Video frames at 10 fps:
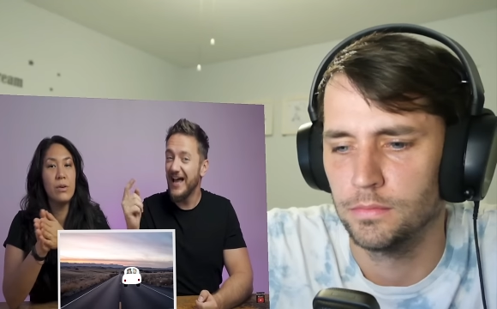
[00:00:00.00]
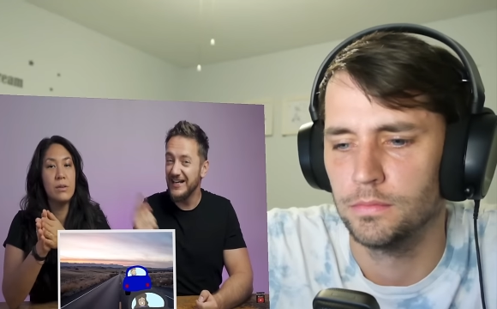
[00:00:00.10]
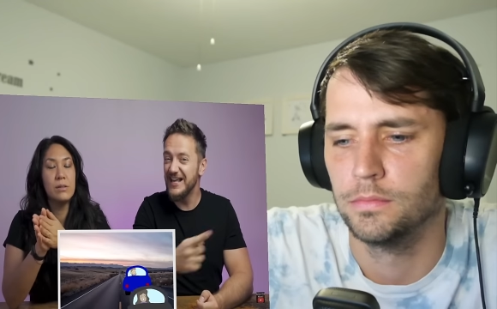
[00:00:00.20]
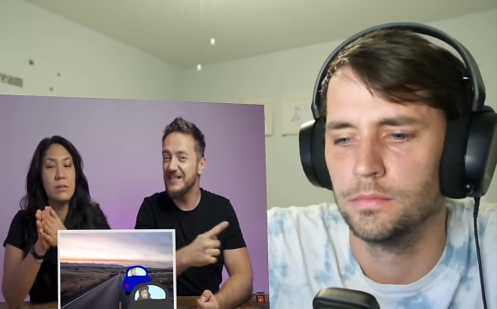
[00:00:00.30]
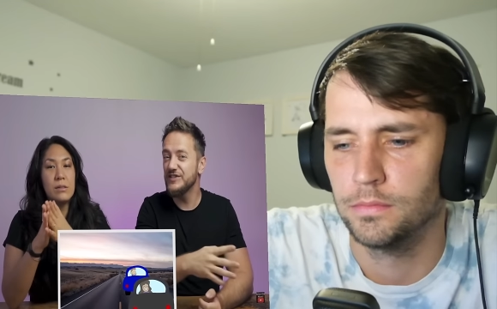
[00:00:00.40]

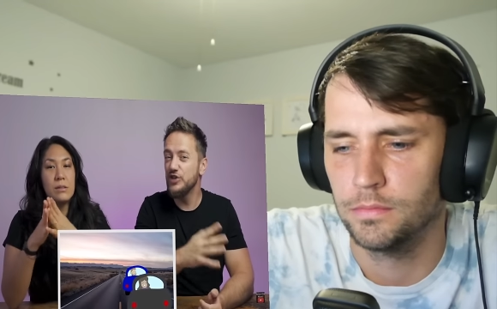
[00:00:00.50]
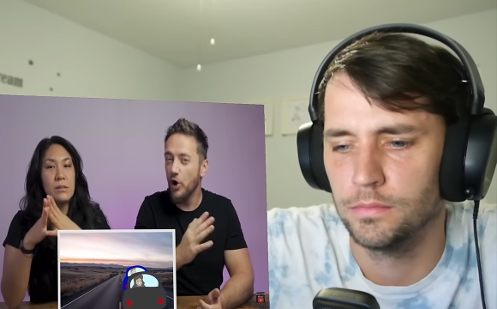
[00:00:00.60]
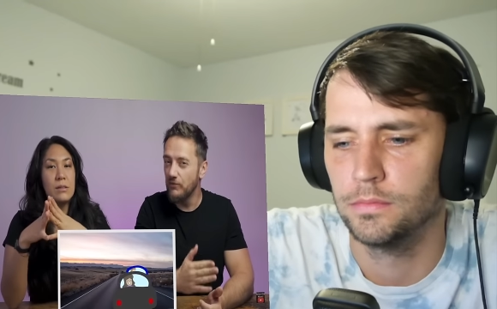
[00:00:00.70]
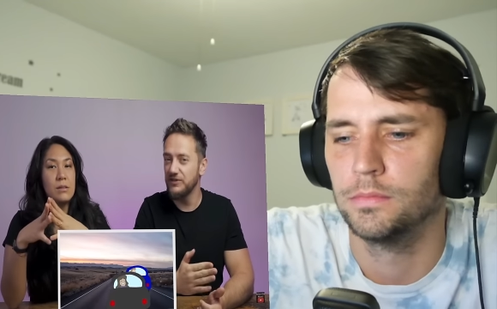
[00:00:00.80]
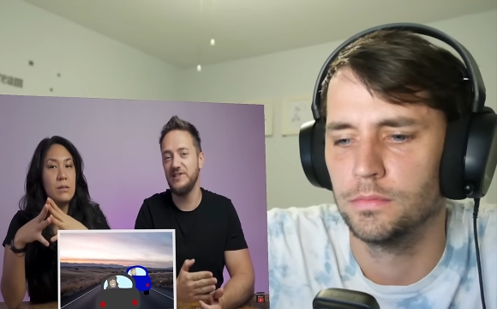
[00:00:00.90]
Speaker 1: unless
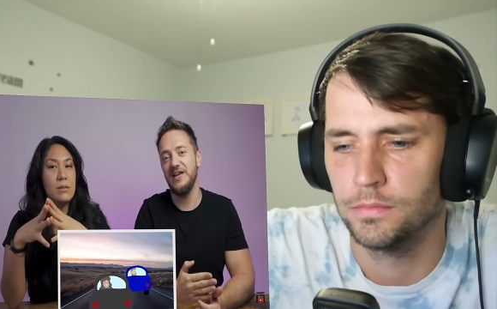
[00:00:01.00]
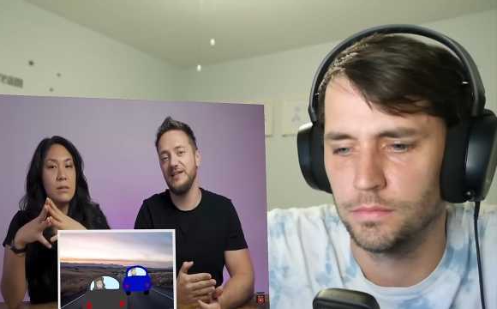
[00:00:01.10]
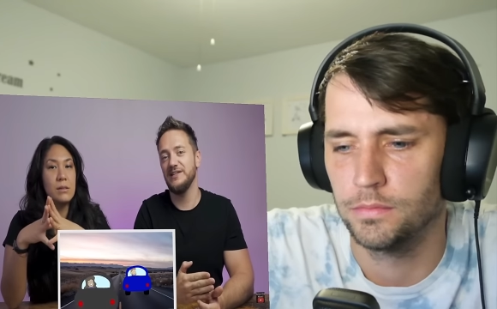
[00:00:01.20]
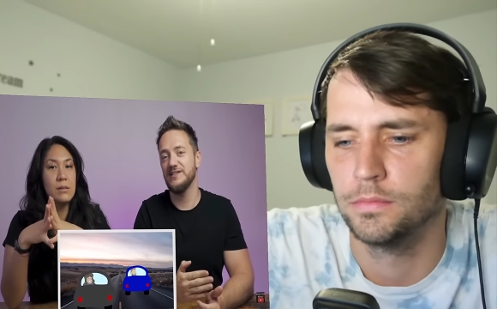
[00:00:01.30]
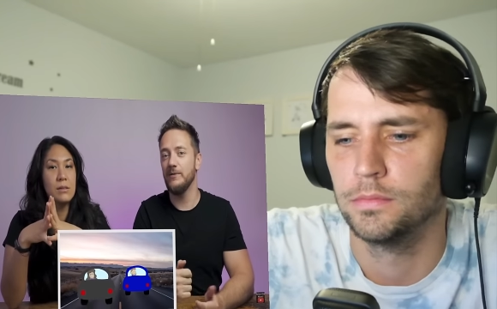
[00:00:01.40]
you're
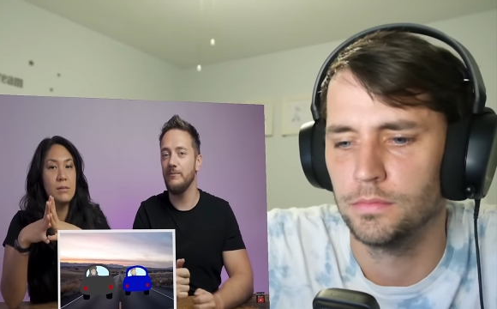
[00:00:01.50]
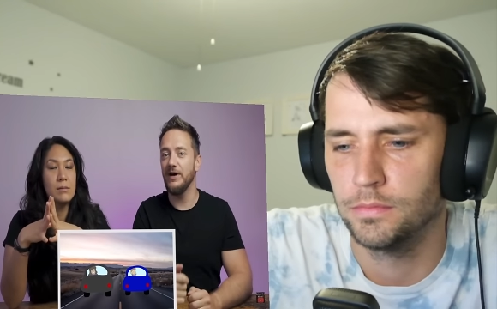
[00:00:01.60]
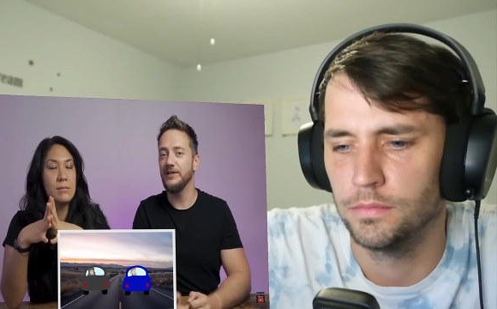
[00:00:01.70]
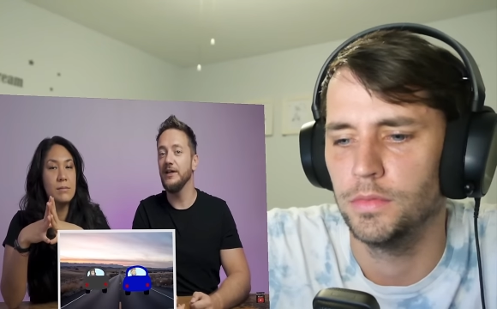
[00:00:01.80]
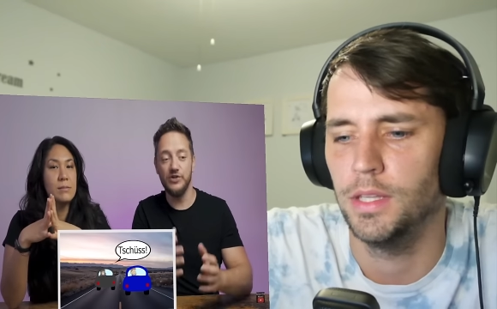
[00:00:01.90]
overtaking somebody.